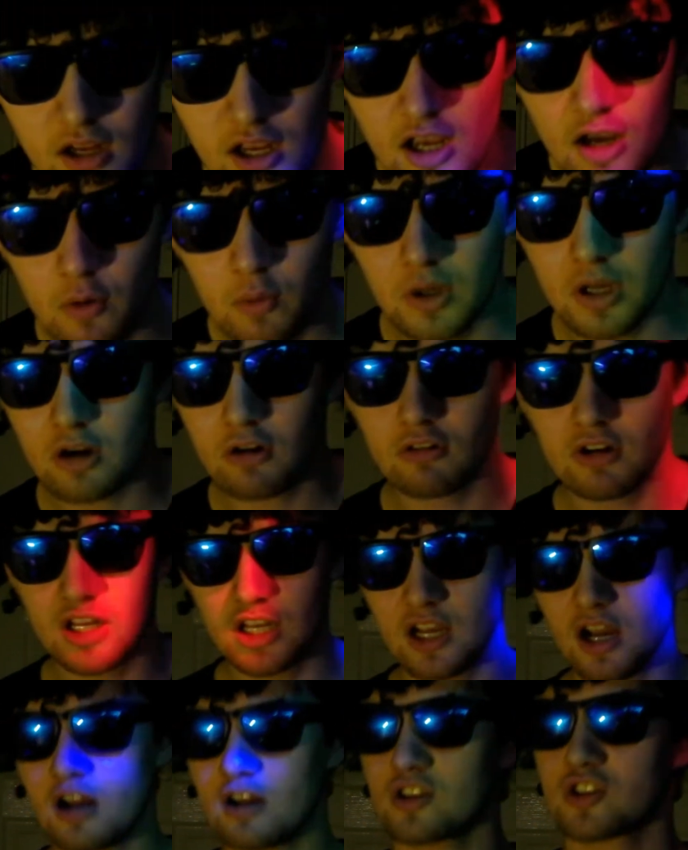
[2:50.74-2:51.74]
We already
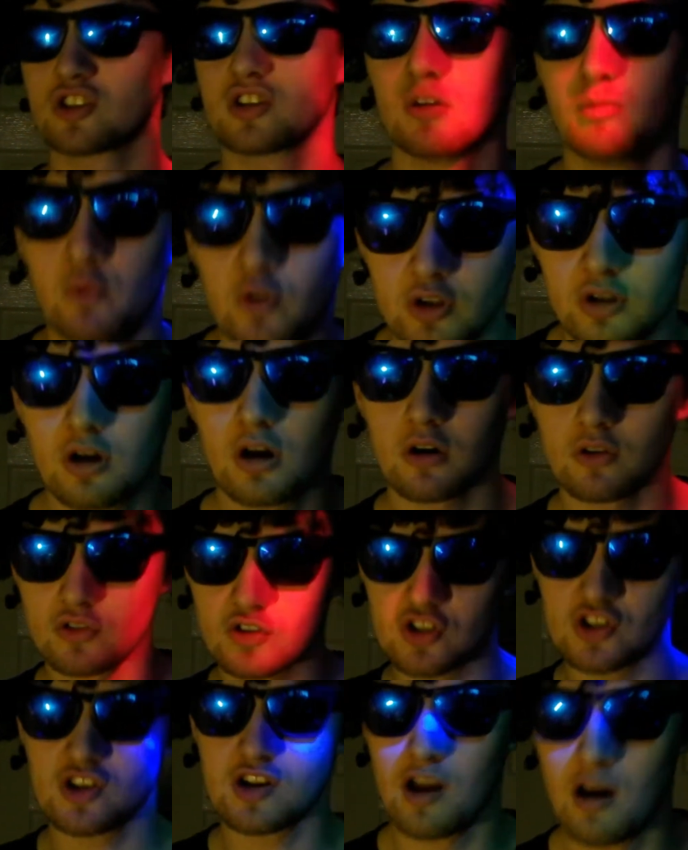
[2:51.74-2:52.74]
got someone called
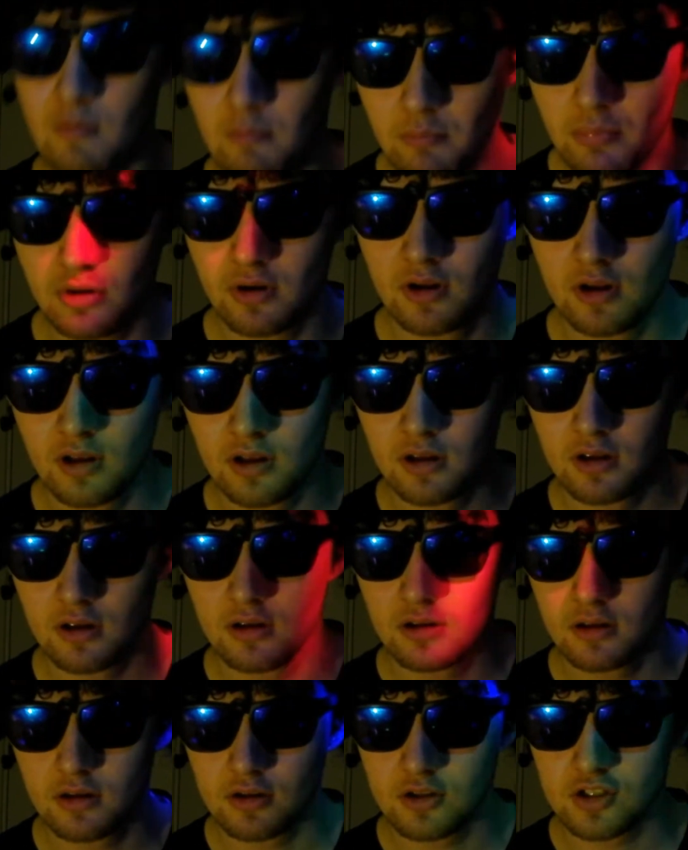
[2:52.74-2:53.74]
Slump
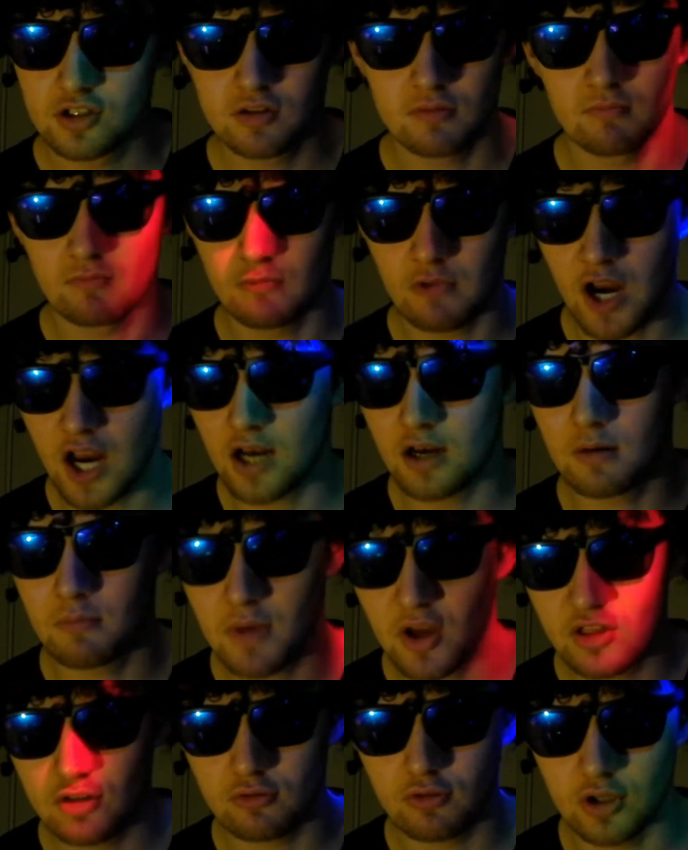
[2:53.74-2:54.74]
some random
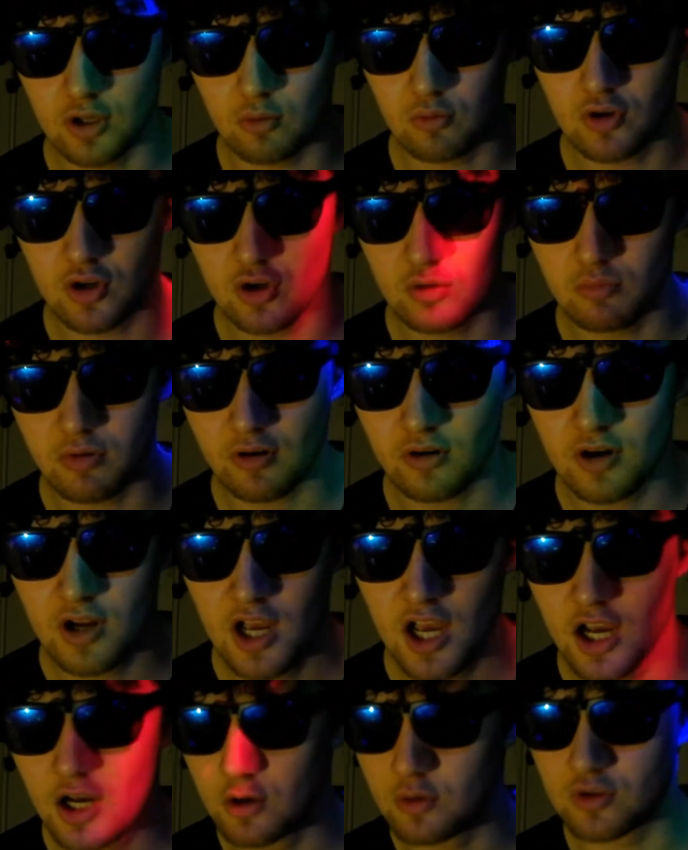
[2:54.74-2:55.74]
other YouTuber
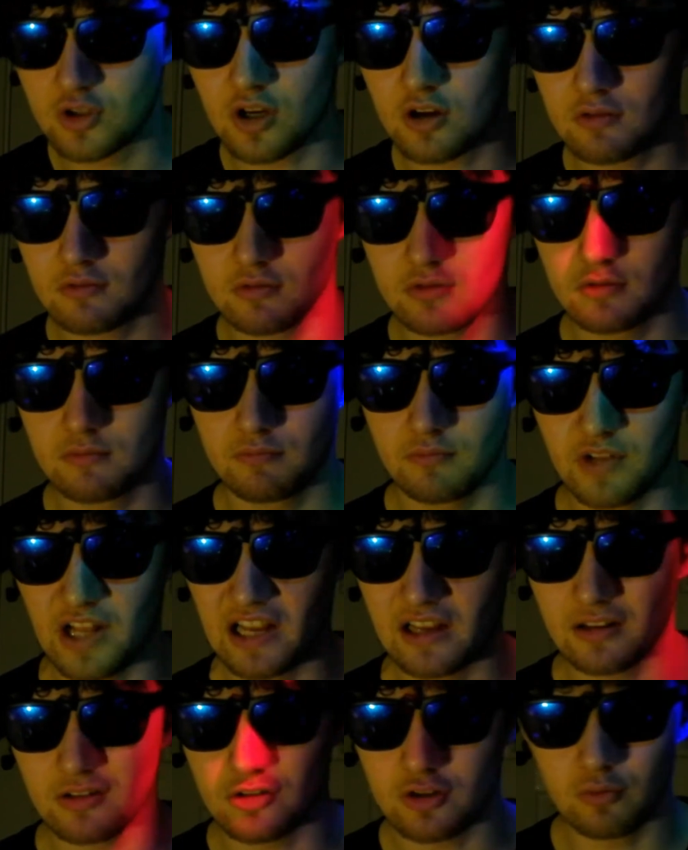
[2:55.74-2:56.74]
who's like
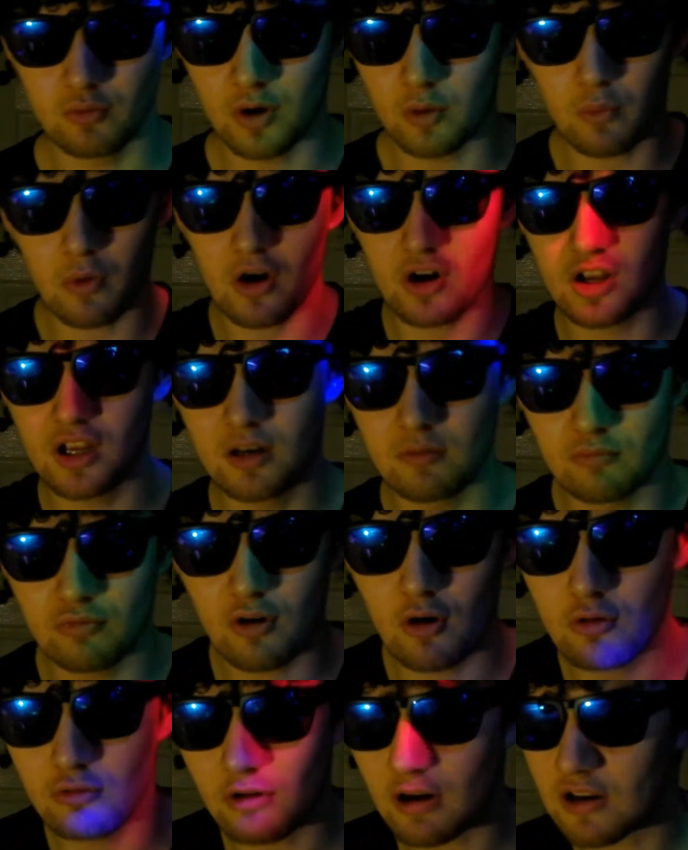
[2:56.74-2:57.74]
doing a work in
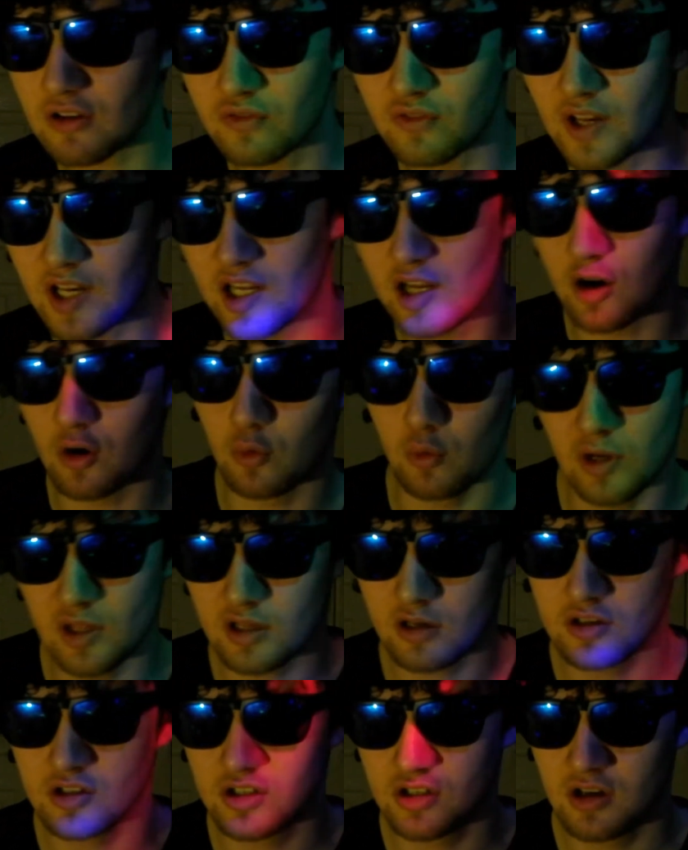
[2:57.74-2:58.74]
progress video with
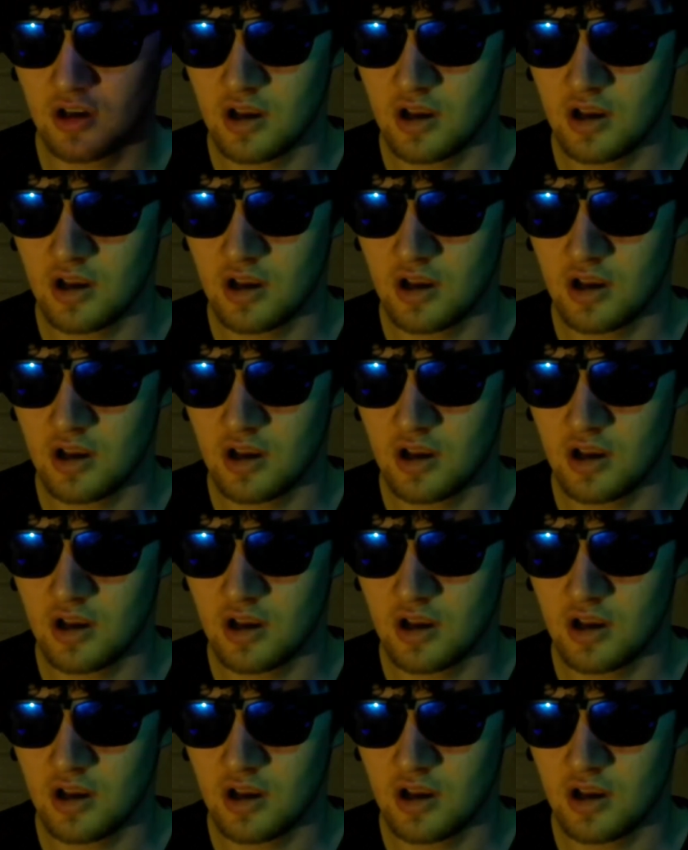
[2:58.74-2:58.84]
us.